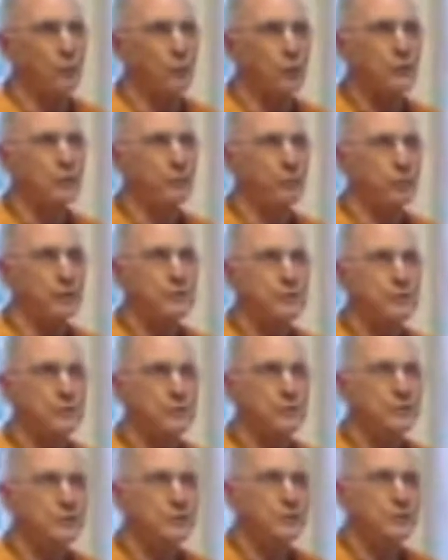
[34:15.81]
worst
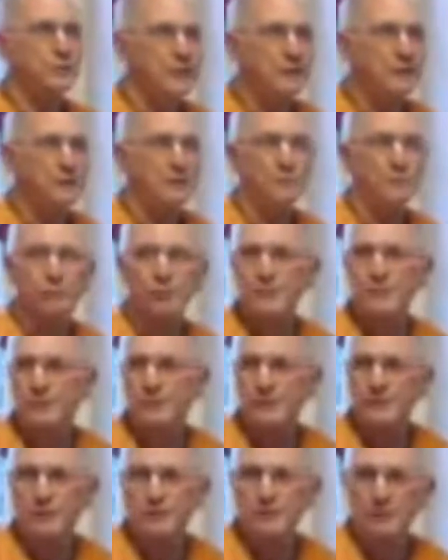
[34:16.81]
prisons in the Indian
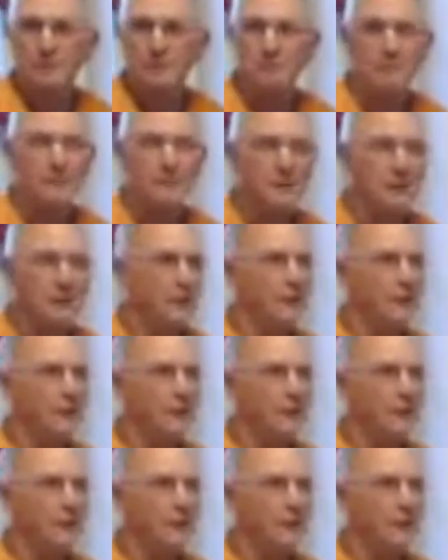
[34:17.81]
prison system.